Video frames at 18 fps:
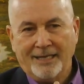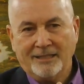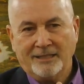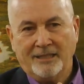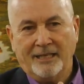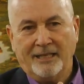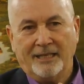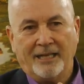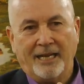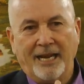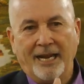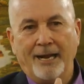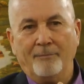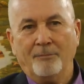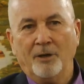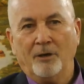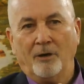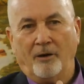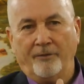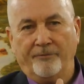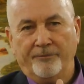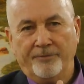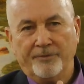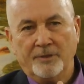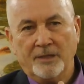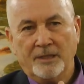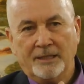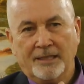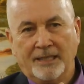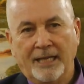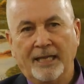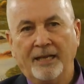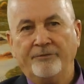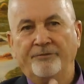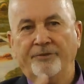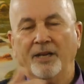an encampment or
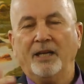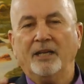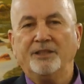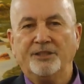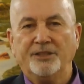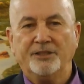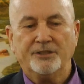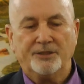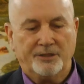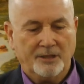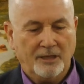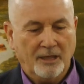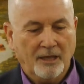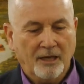10 villages